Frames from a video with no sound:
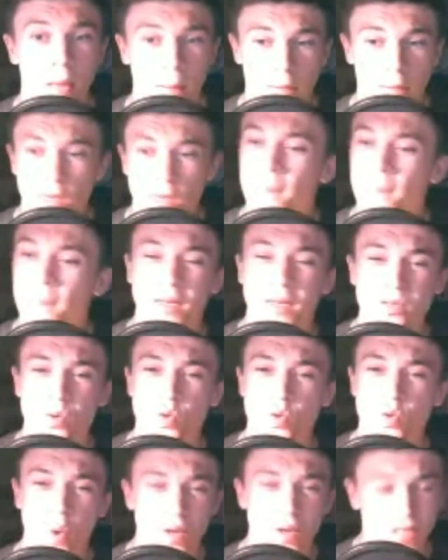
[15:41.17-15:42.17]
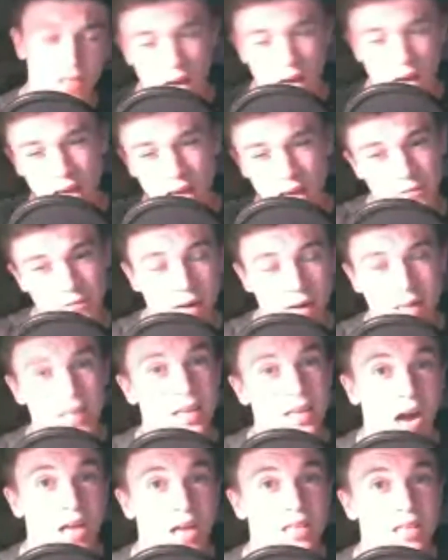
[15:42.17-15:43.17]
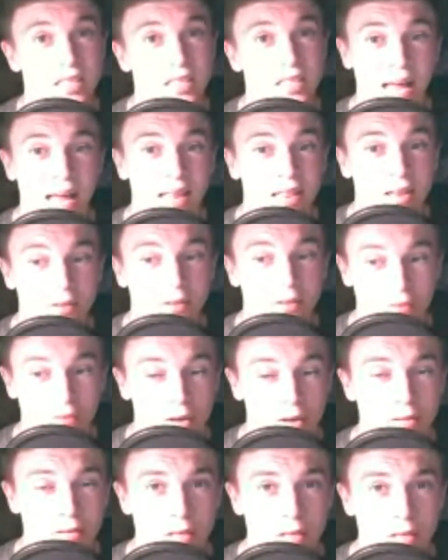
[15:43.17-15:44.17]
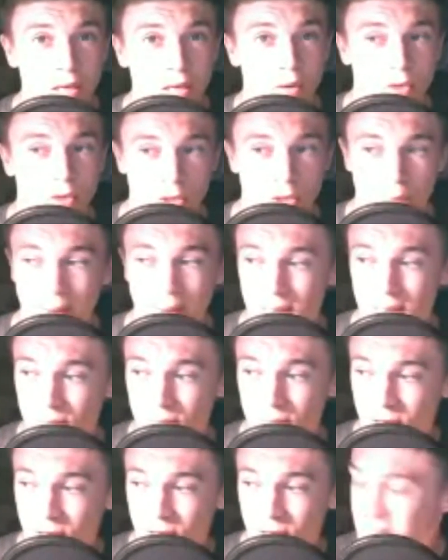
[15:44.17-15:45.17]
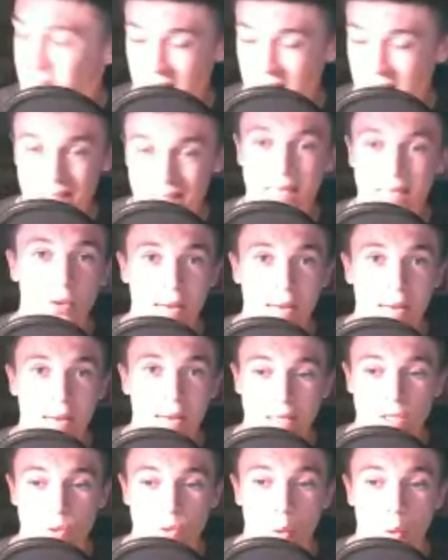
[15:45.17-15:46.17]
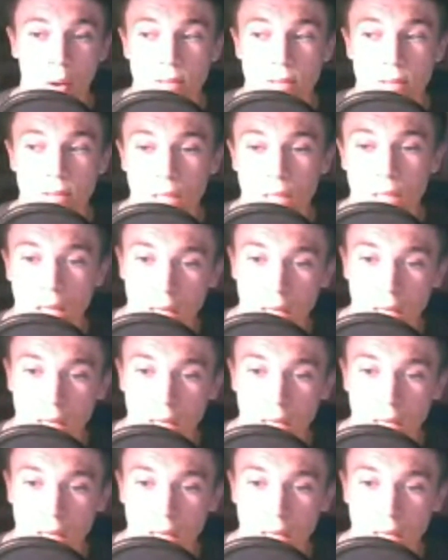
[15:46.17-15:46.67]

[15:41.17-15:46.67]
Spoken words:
Yeah, pistol squats, I fucking can't stand the fuckers, which is basically single-legged squats.